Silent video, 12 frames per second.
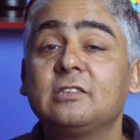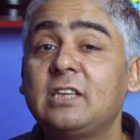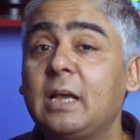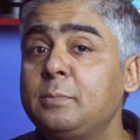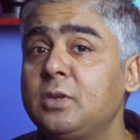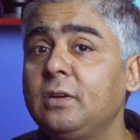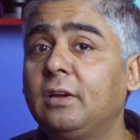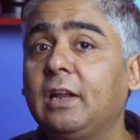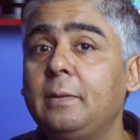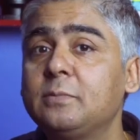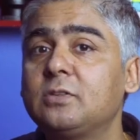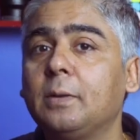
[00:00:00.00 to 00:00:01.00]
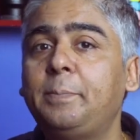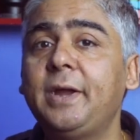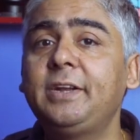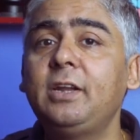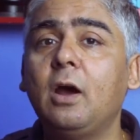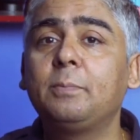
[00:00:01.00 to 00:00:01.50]
Samsung claims the
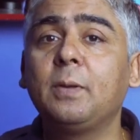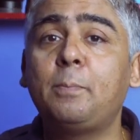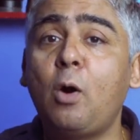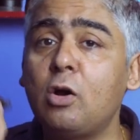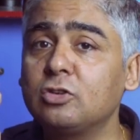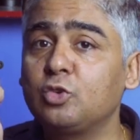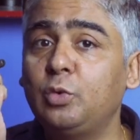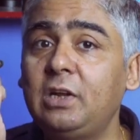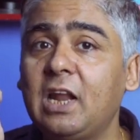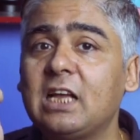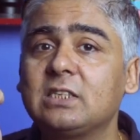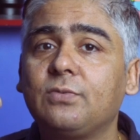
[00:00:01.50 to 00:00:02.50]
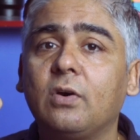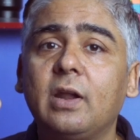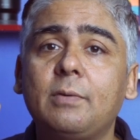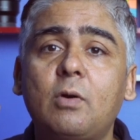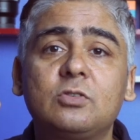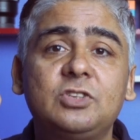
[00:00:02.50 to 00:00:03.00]
battery of the buds will last for
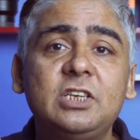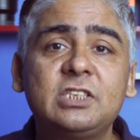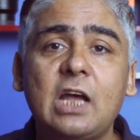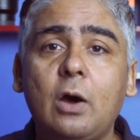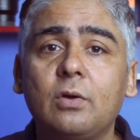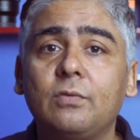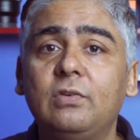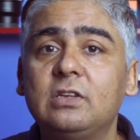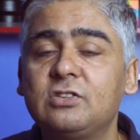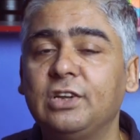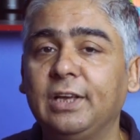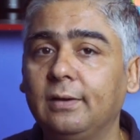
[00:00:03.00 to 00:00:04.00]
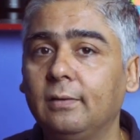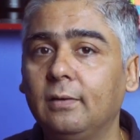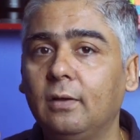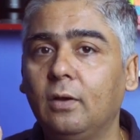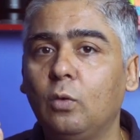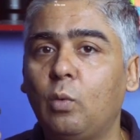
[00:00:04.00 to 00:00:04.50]
about 6 hours of listening,
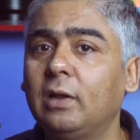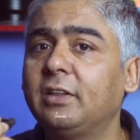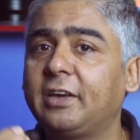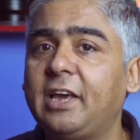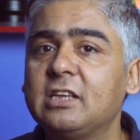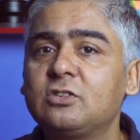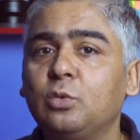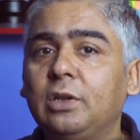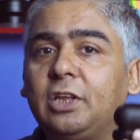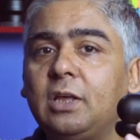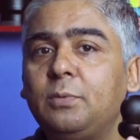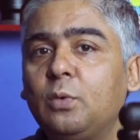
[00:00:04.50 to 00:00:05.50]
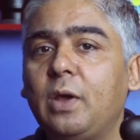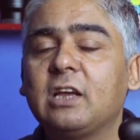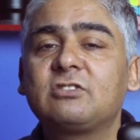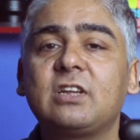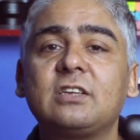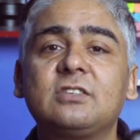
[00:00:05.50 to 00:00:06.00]
while the case will give you
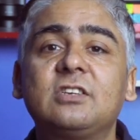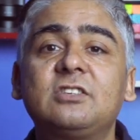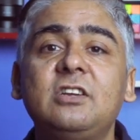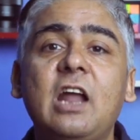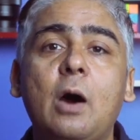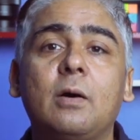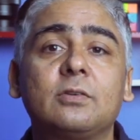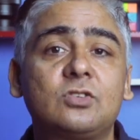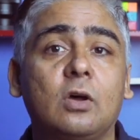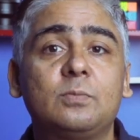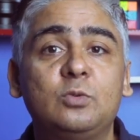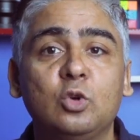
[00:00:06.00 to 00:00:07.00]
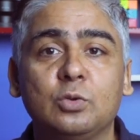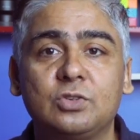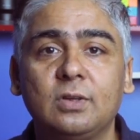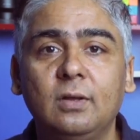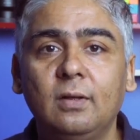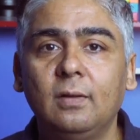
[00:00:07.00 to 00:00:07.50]
extra 16 hours of juice.
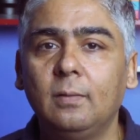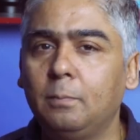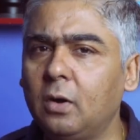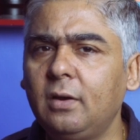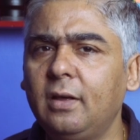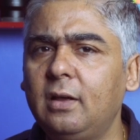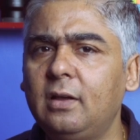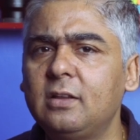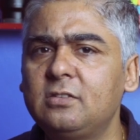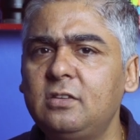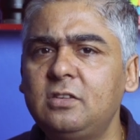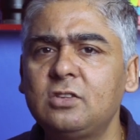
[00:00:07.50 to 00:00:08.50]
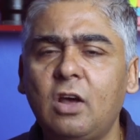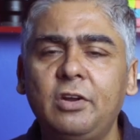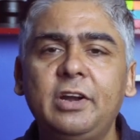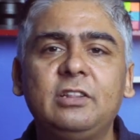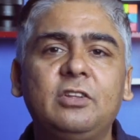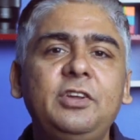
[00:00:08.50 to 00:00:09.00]
But as this is
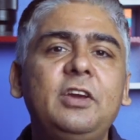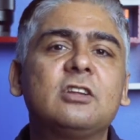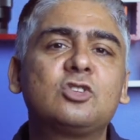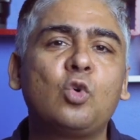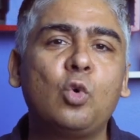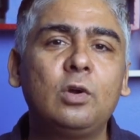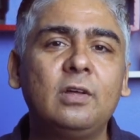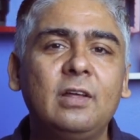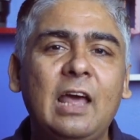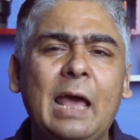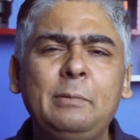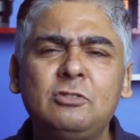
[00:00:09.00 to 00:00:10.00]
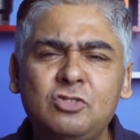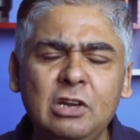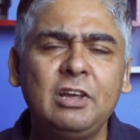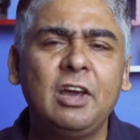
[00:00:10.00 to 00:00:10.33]
already 3 years old, I am still